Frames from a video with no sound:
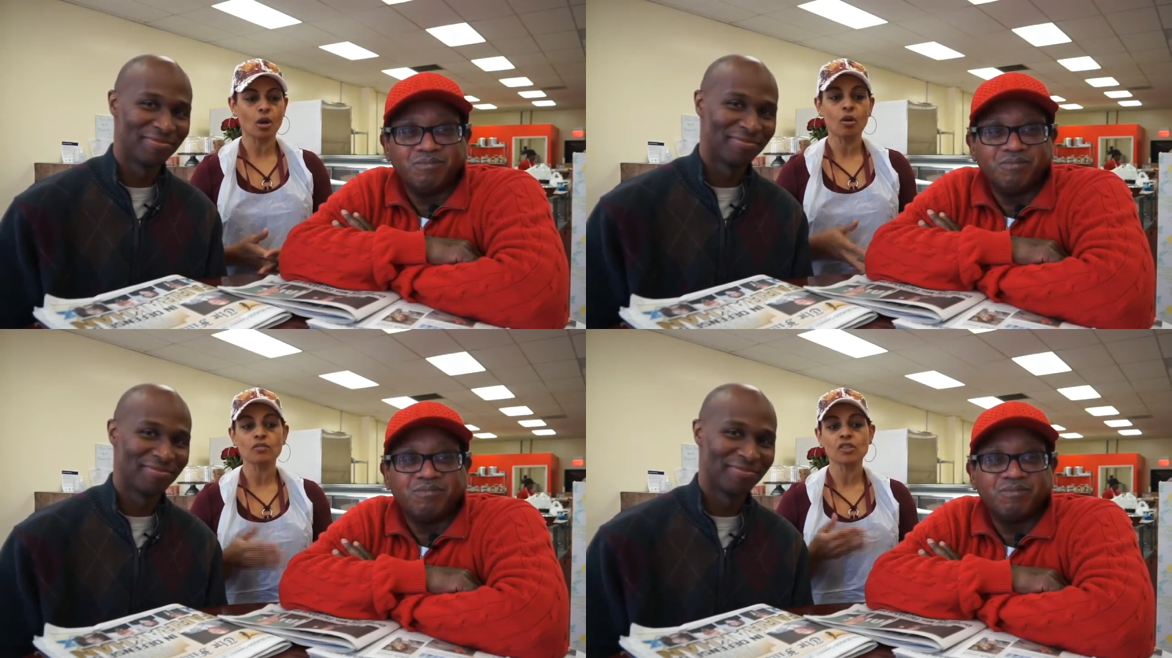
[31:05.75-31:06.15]

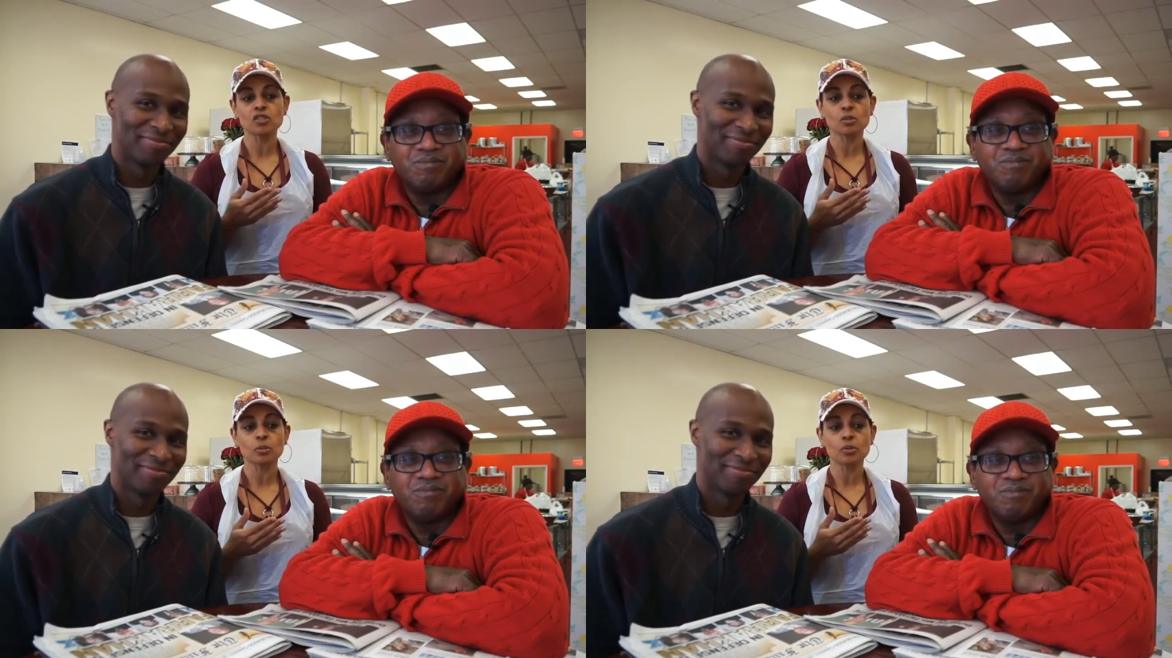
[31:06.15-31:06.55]
Speaker 1: All the
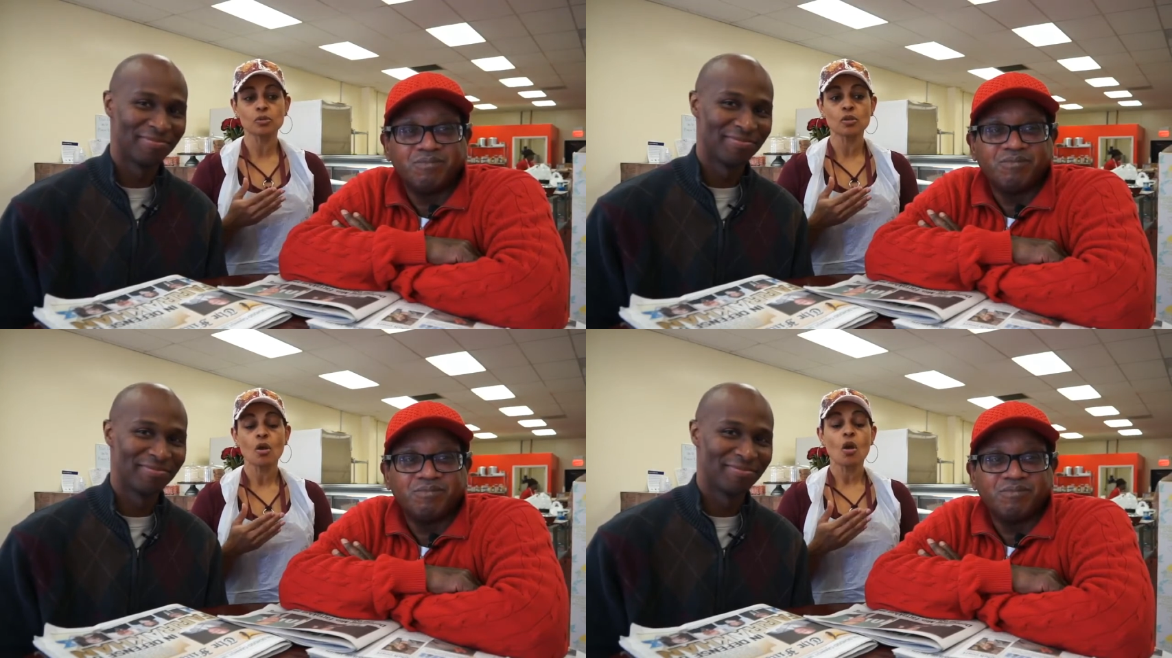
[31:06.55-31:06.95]

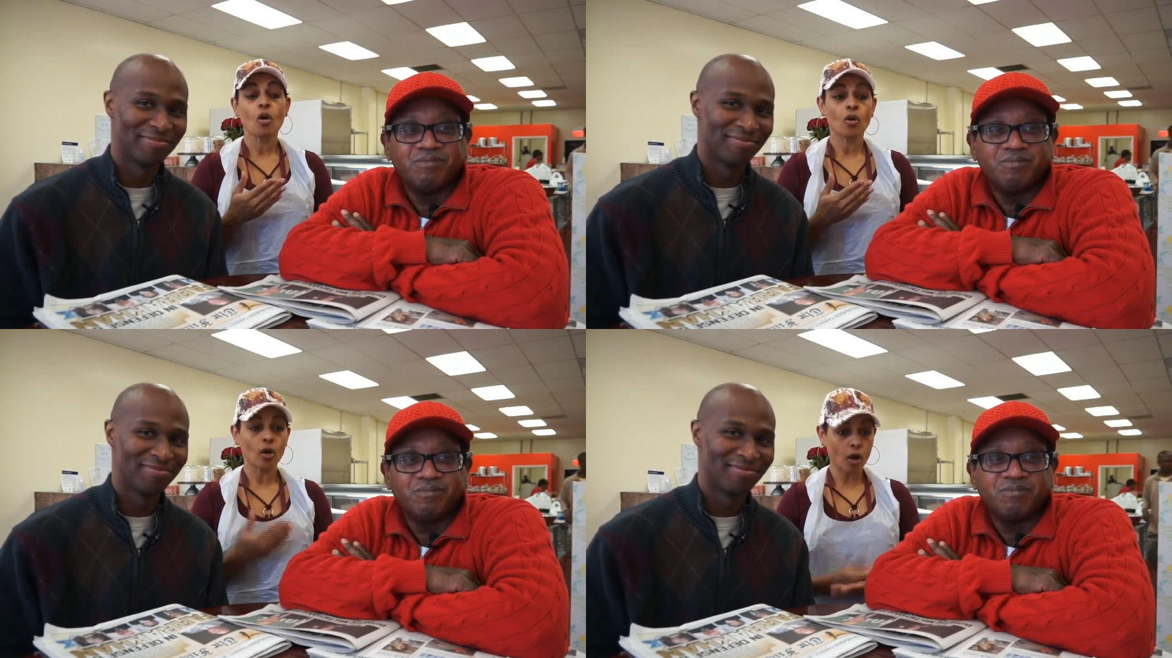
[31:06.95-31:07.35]
vegetables
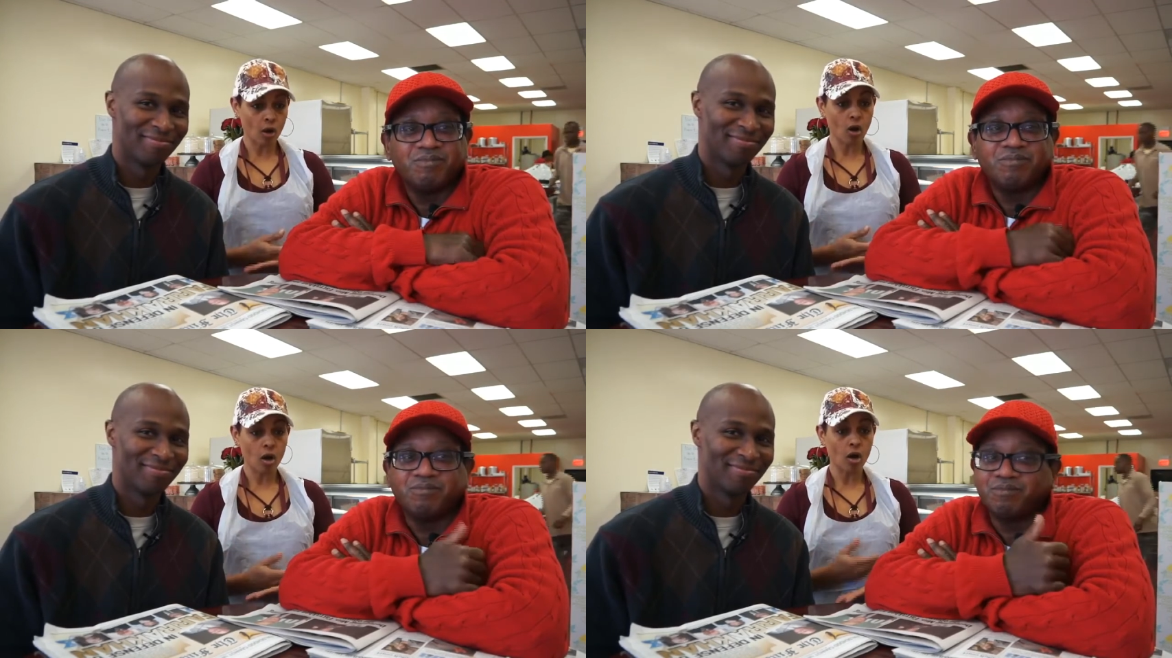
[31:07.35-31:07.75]
are,
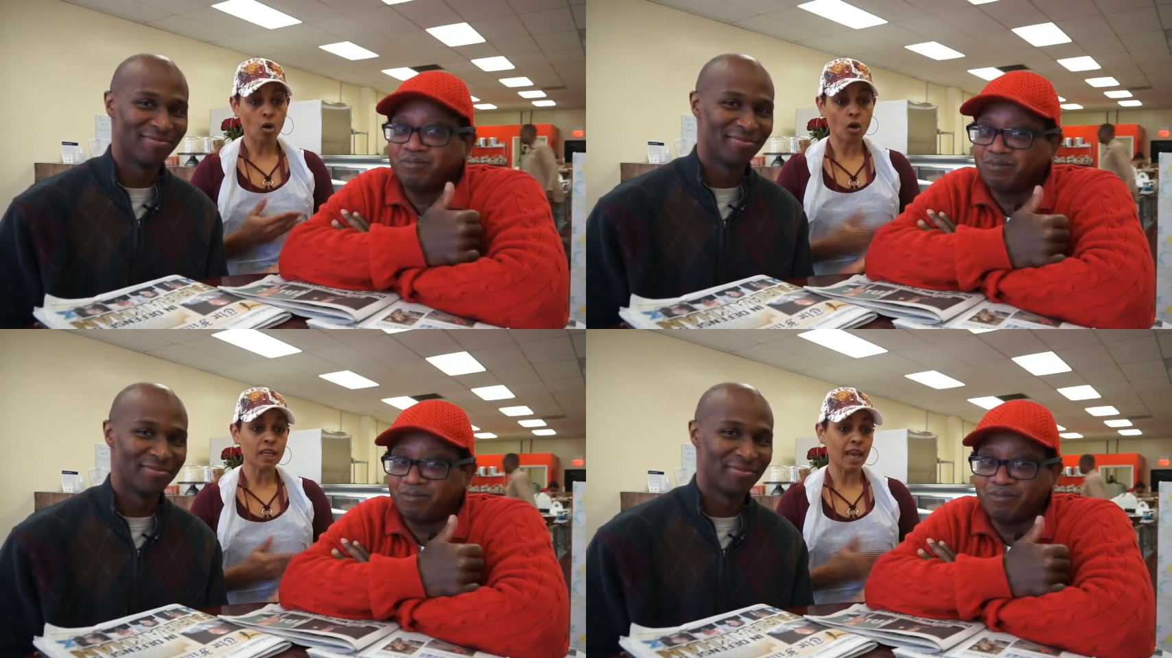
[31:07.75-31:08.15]
are,
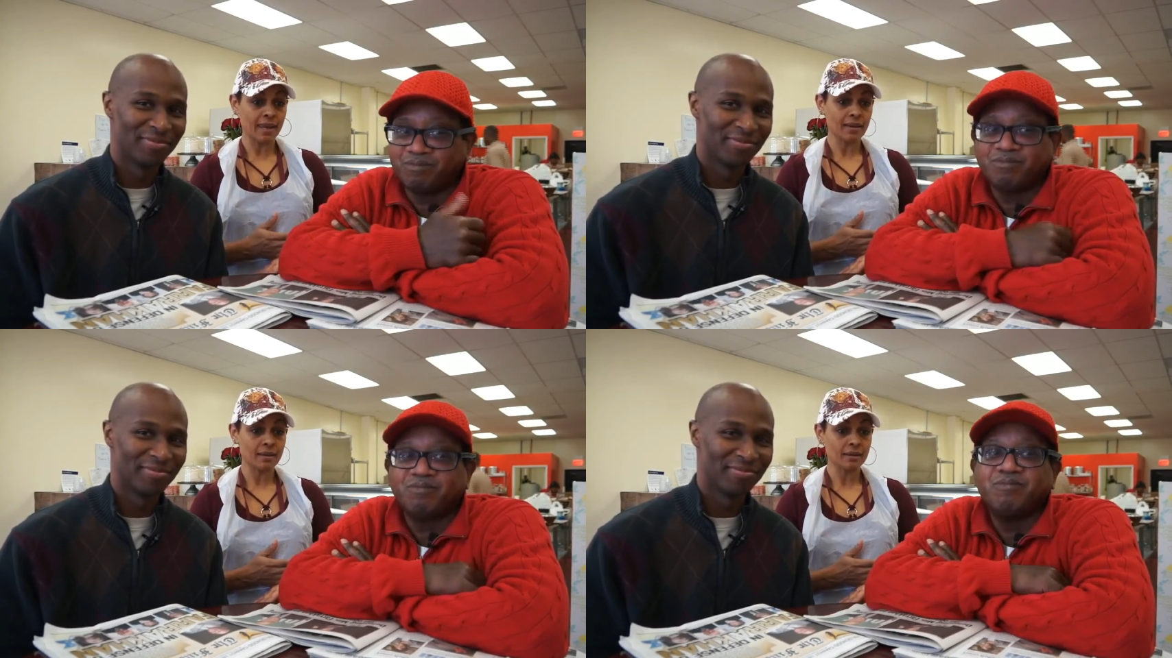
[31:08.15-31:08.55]
are
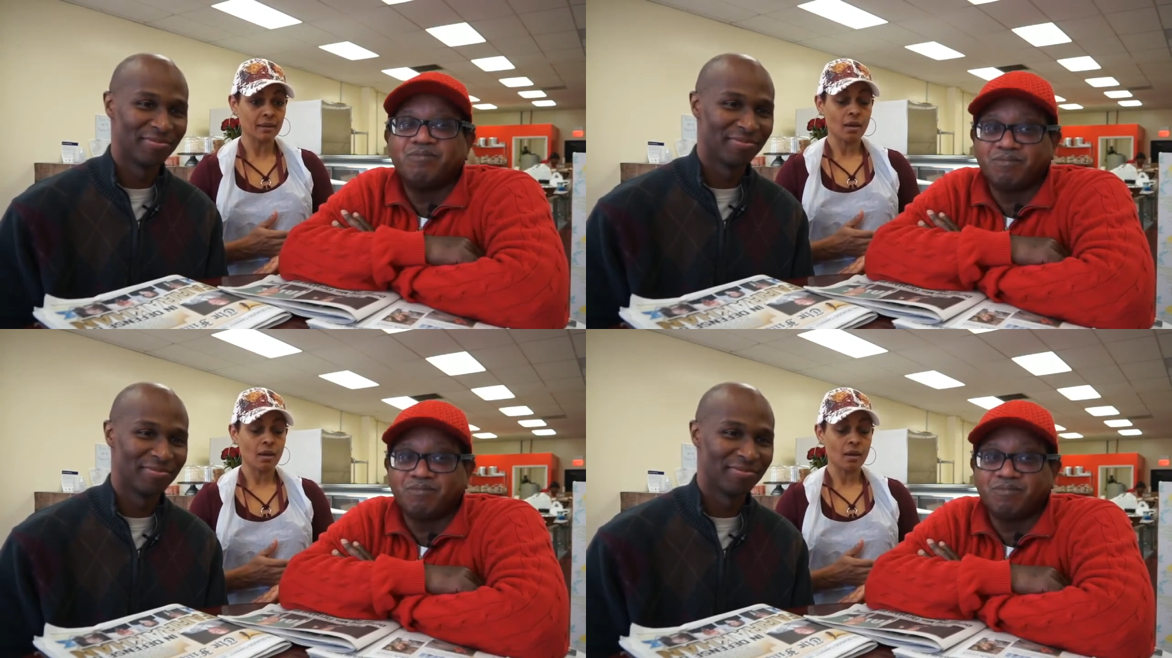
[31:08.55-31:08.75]
organic